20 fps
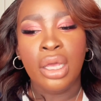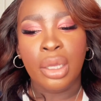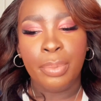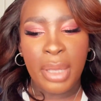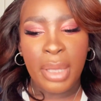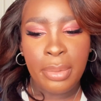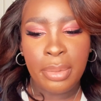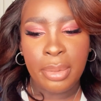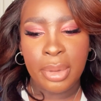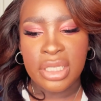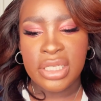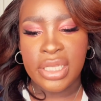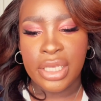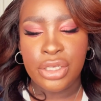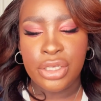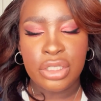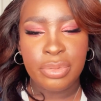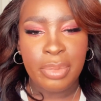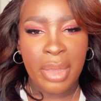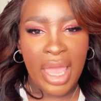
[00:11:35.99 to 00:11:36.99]
because I
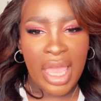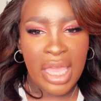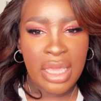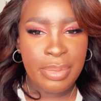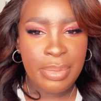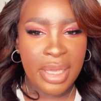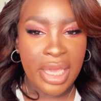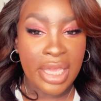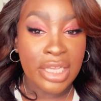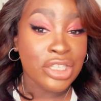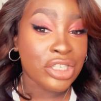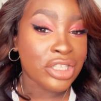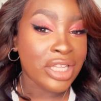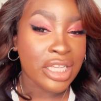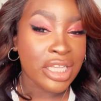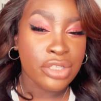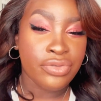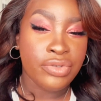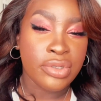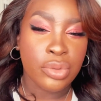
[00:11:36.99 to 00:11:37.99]
used my ABH,
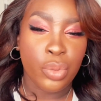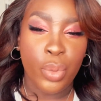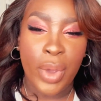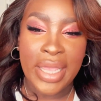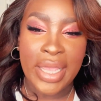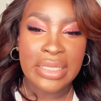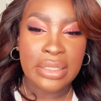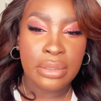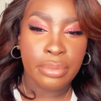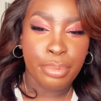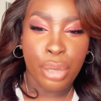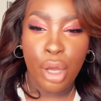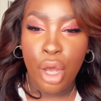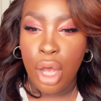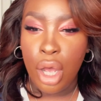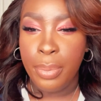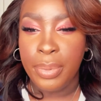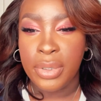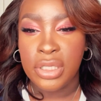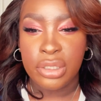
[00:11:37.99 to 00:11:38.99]
that's the reason why it didn't
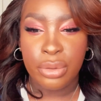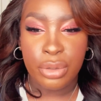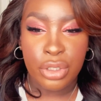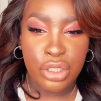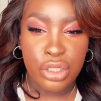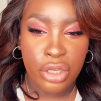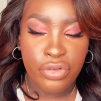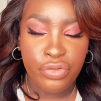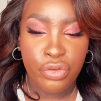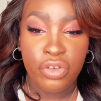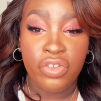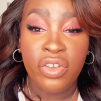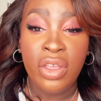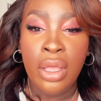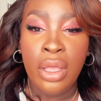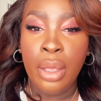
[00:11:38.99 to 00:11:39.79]
pop, and so on and so forth.